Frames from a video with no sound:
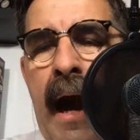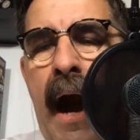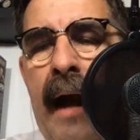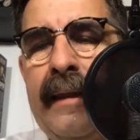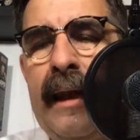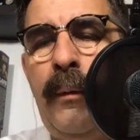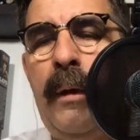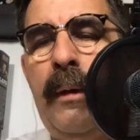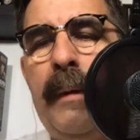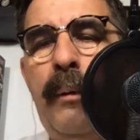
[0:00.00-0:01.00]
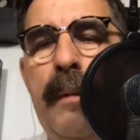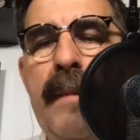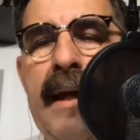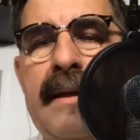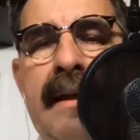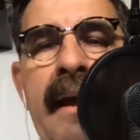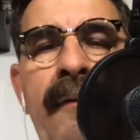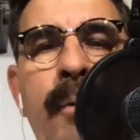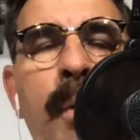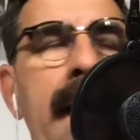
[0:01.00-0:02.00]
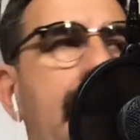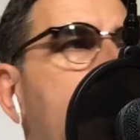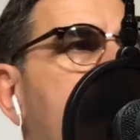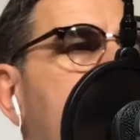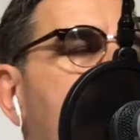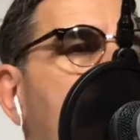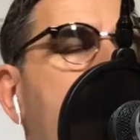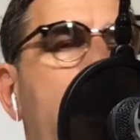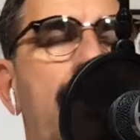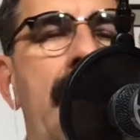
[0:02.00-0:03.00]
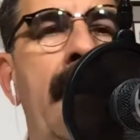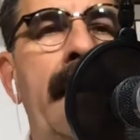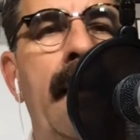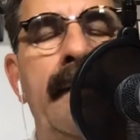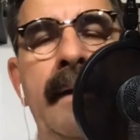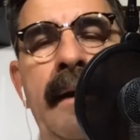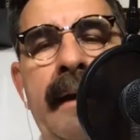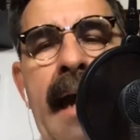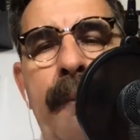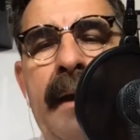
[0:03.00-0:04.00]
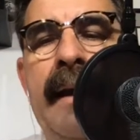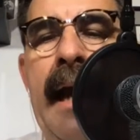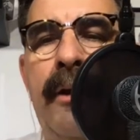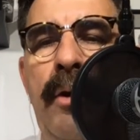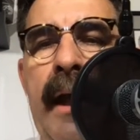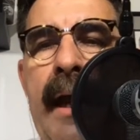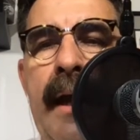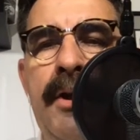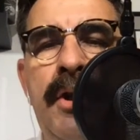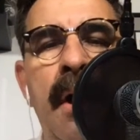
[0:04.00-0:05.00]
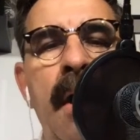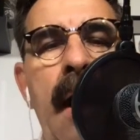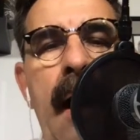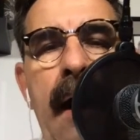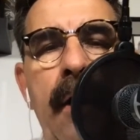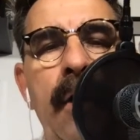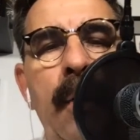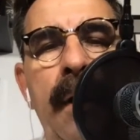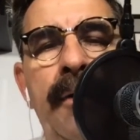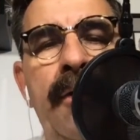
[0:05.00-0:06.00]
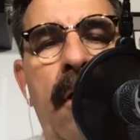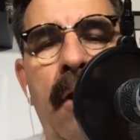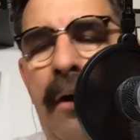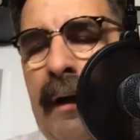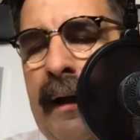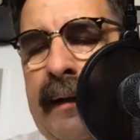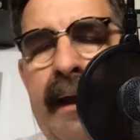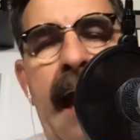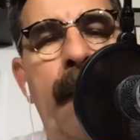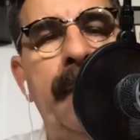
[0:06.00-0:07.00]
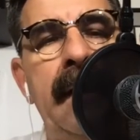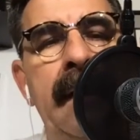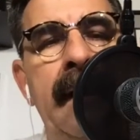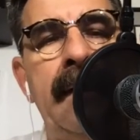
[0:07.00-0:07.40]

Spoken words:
I think we would be remiss if we didn't give a big shout out to Captain Daniel Hedge, who was our captain at the